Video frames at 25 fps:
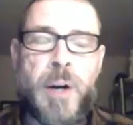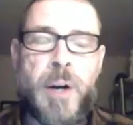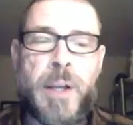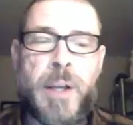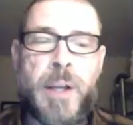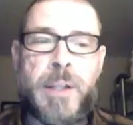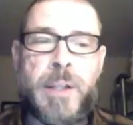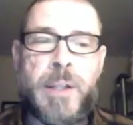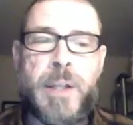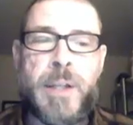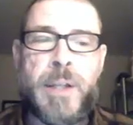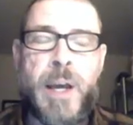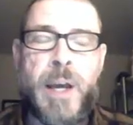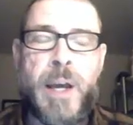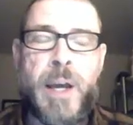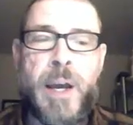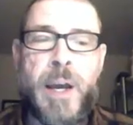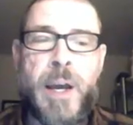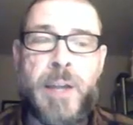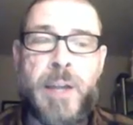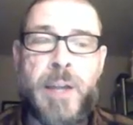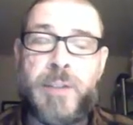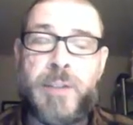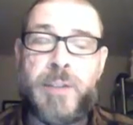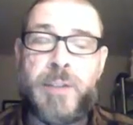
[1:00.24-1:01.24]

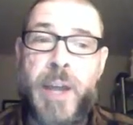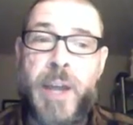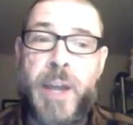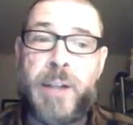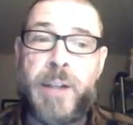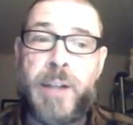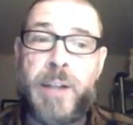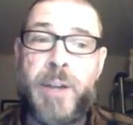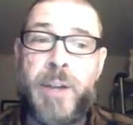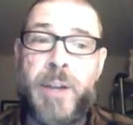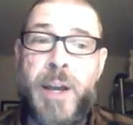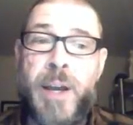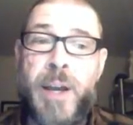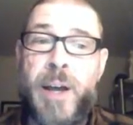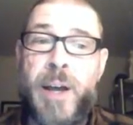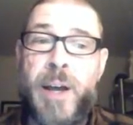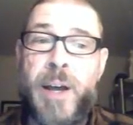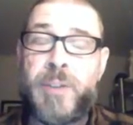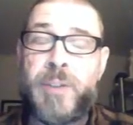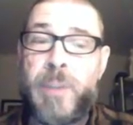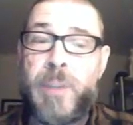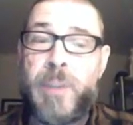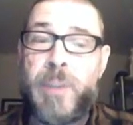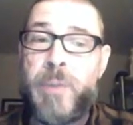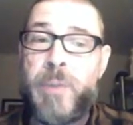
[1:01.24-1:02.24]
And sadly,
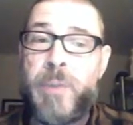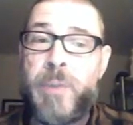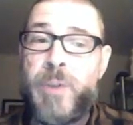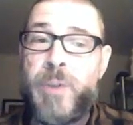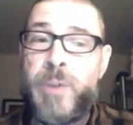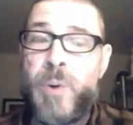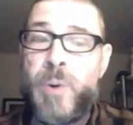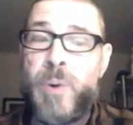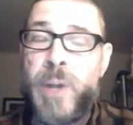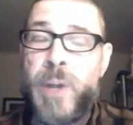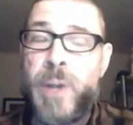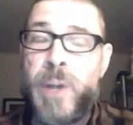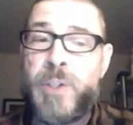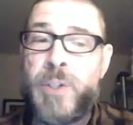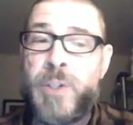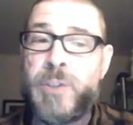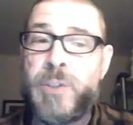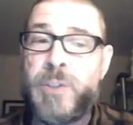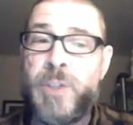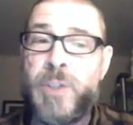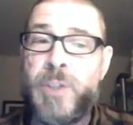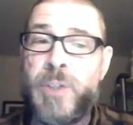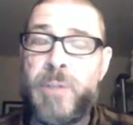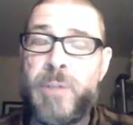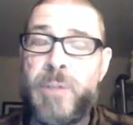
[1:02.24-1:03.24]
some of you
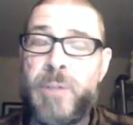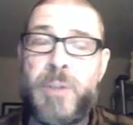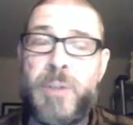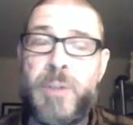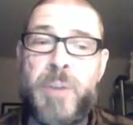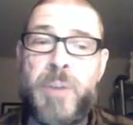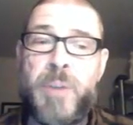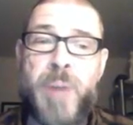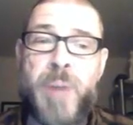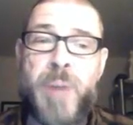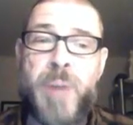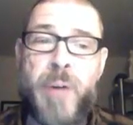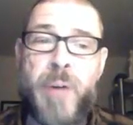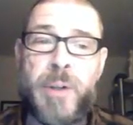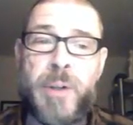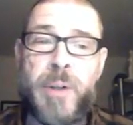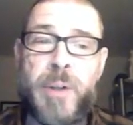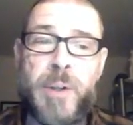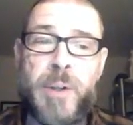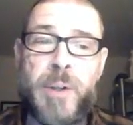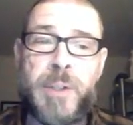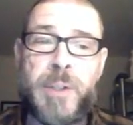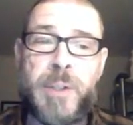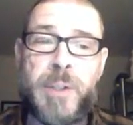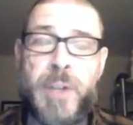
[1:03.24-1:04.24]
just didn't really bother to
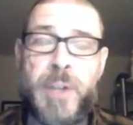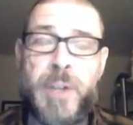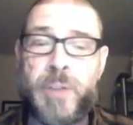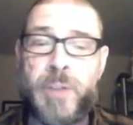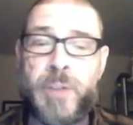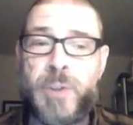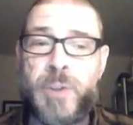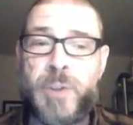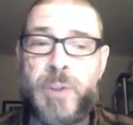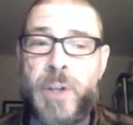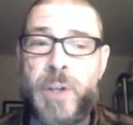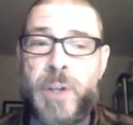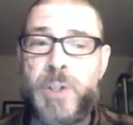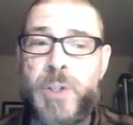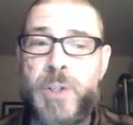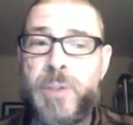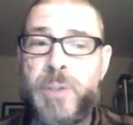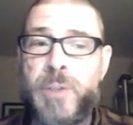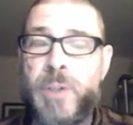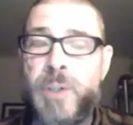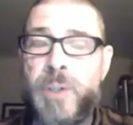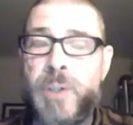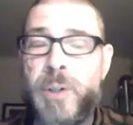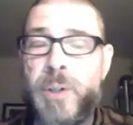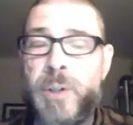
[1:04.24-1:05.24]
look at the
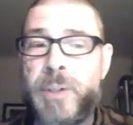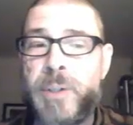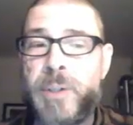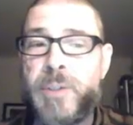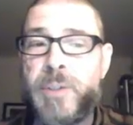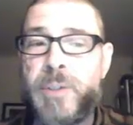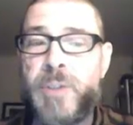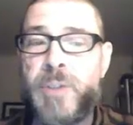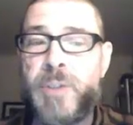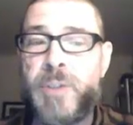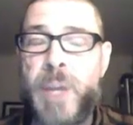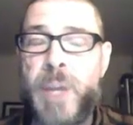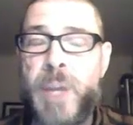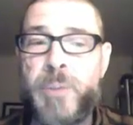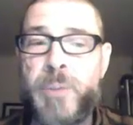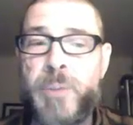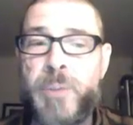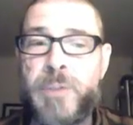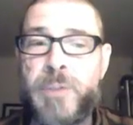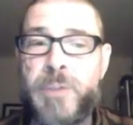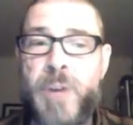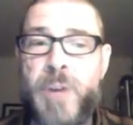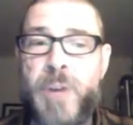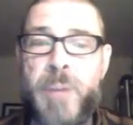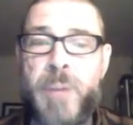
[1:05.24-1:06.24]
instructions or look at the
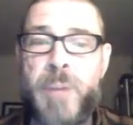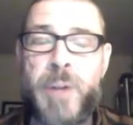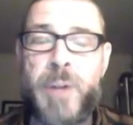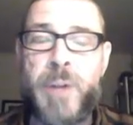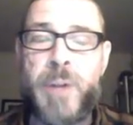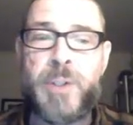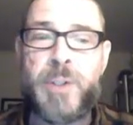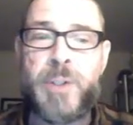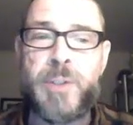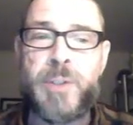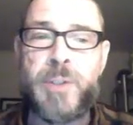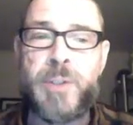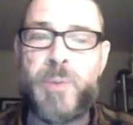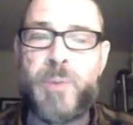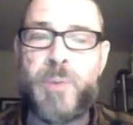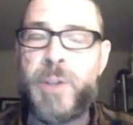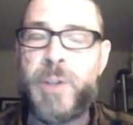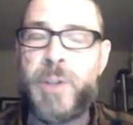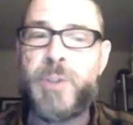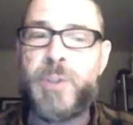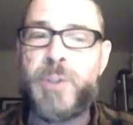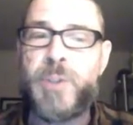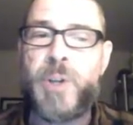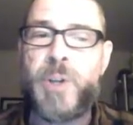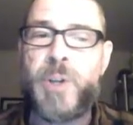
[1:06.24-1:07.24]
samples very much, because what
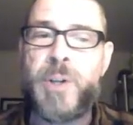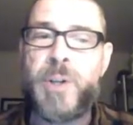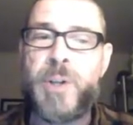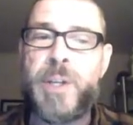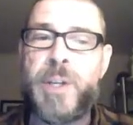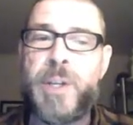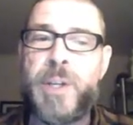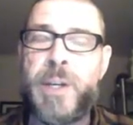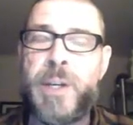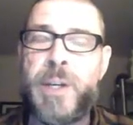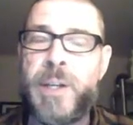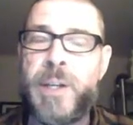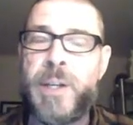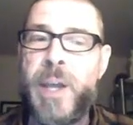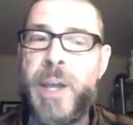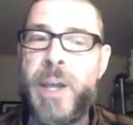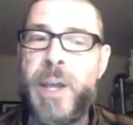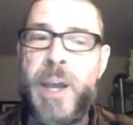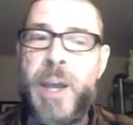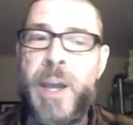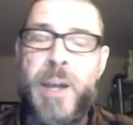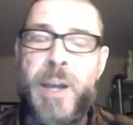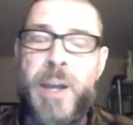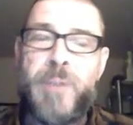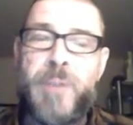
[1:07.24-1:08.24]
you turned in
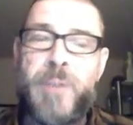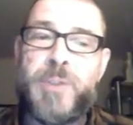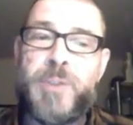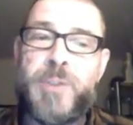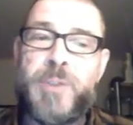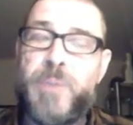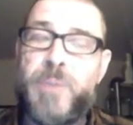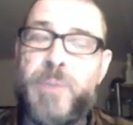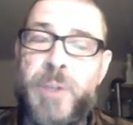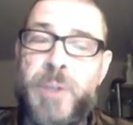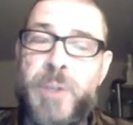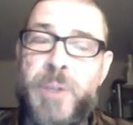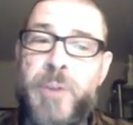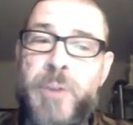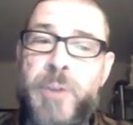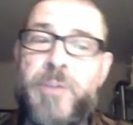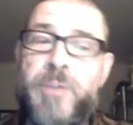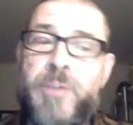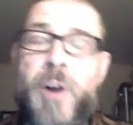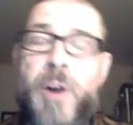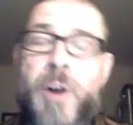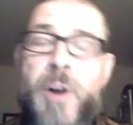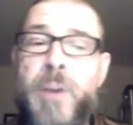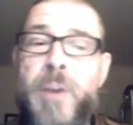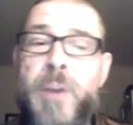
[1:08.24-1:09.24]
was really
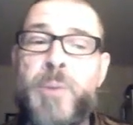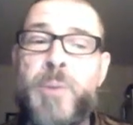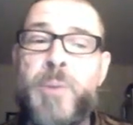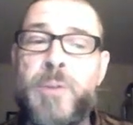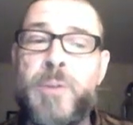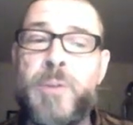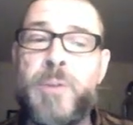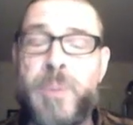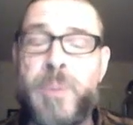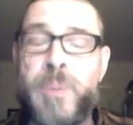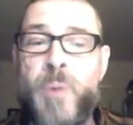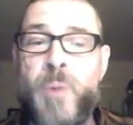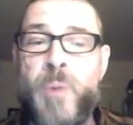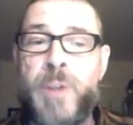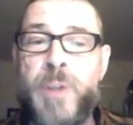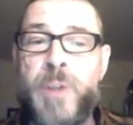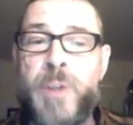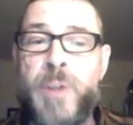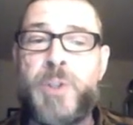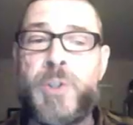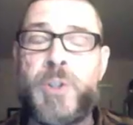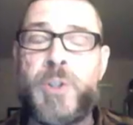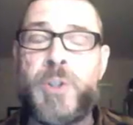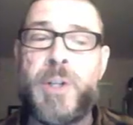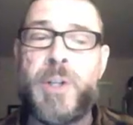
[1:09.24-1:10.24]
far removed from what you
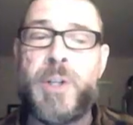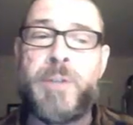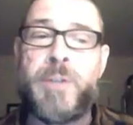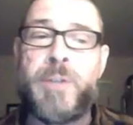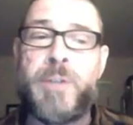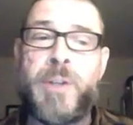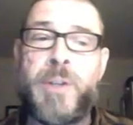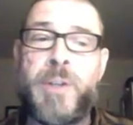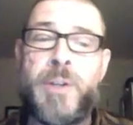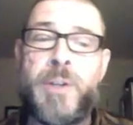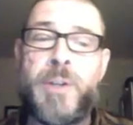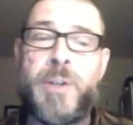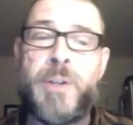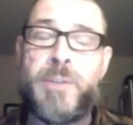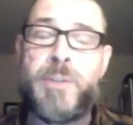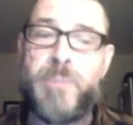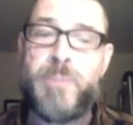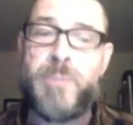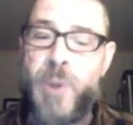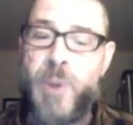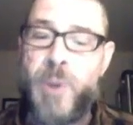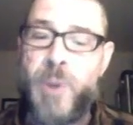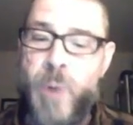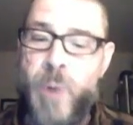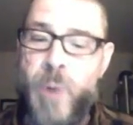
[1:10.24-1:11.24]
should have, and there's
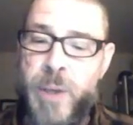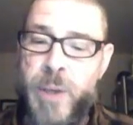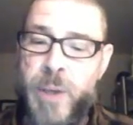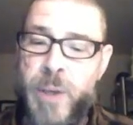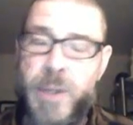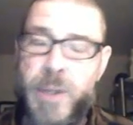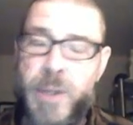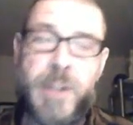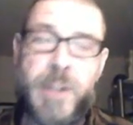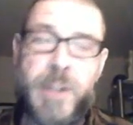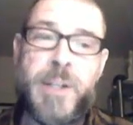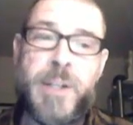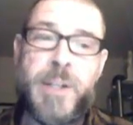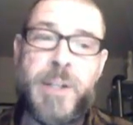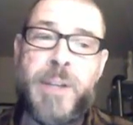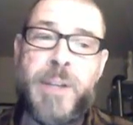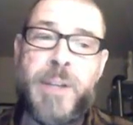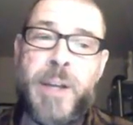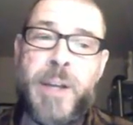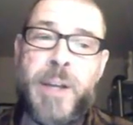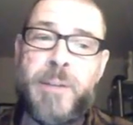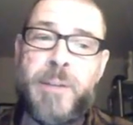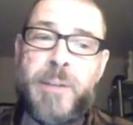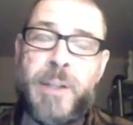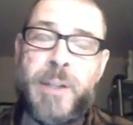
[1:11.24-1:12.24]
no way you could have done
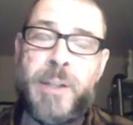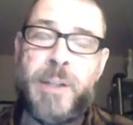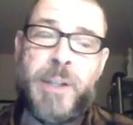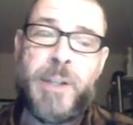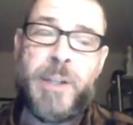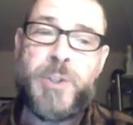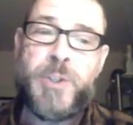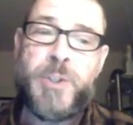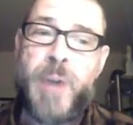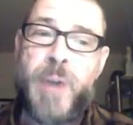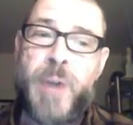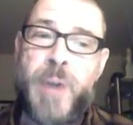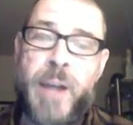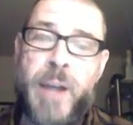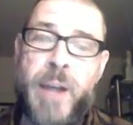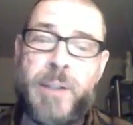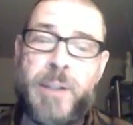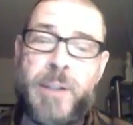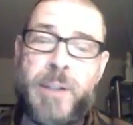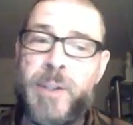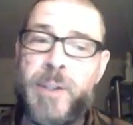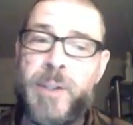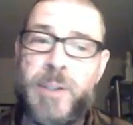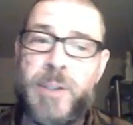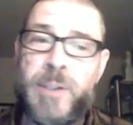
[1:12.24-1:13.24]
that unless you hadn't
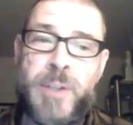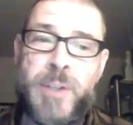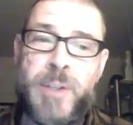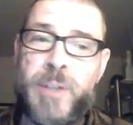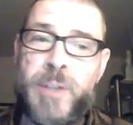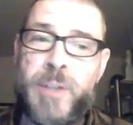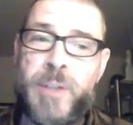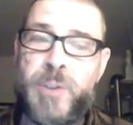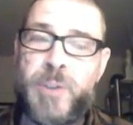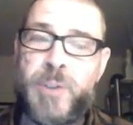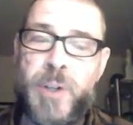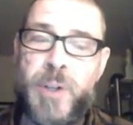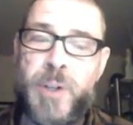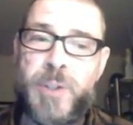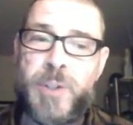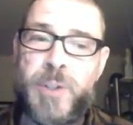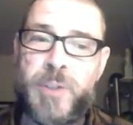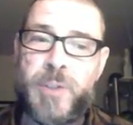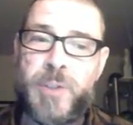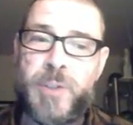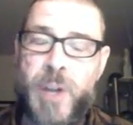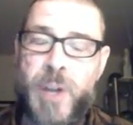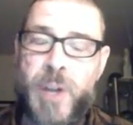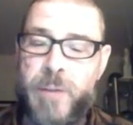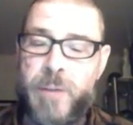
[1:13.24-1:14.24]
looked at the
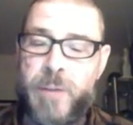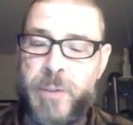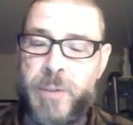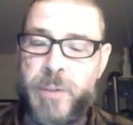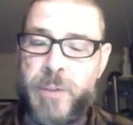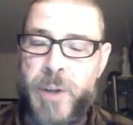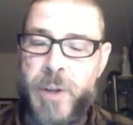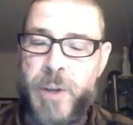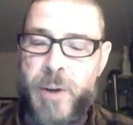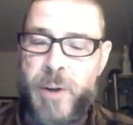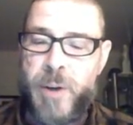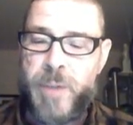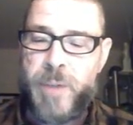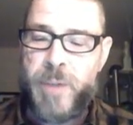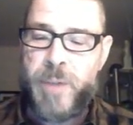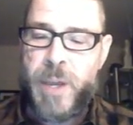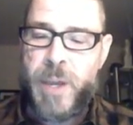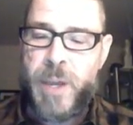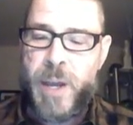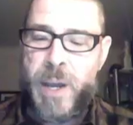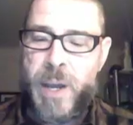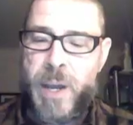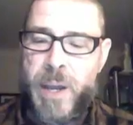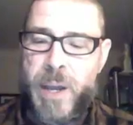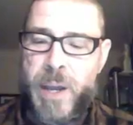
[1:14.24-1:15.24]
instructions carefully or
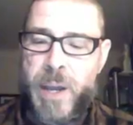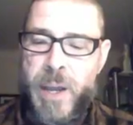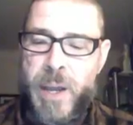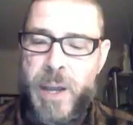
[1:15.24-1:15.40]
the